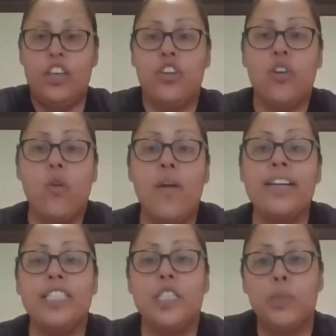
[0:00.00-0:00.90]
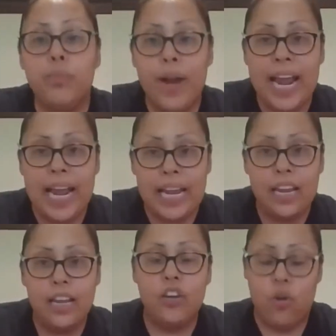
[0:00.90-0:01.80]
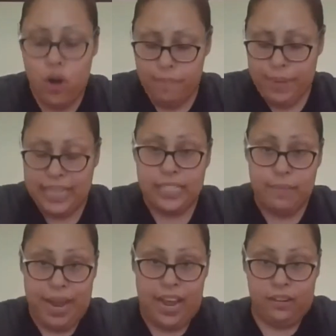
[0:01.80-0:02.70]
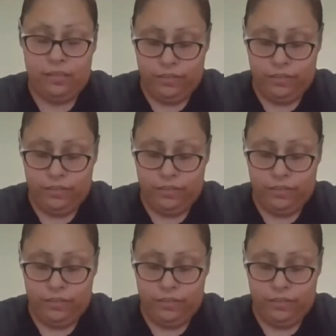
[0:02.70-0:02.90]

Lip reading: we're going to spray your pizza pan.